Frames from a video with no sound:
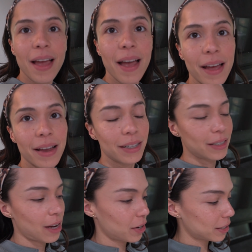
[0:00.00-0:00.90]
and
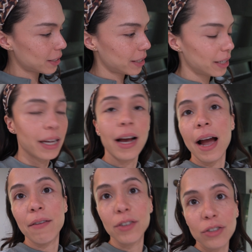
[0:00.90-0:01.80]
honestly I
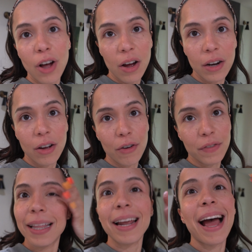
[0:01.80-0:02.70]
have a lot of
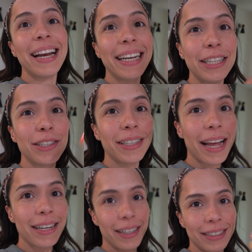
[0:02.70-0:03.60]
that I need to
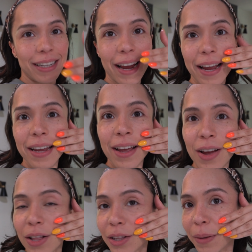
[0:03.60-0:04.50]
get done today.
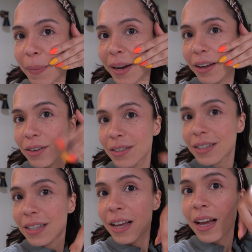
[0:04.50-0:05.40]
Look at my nails.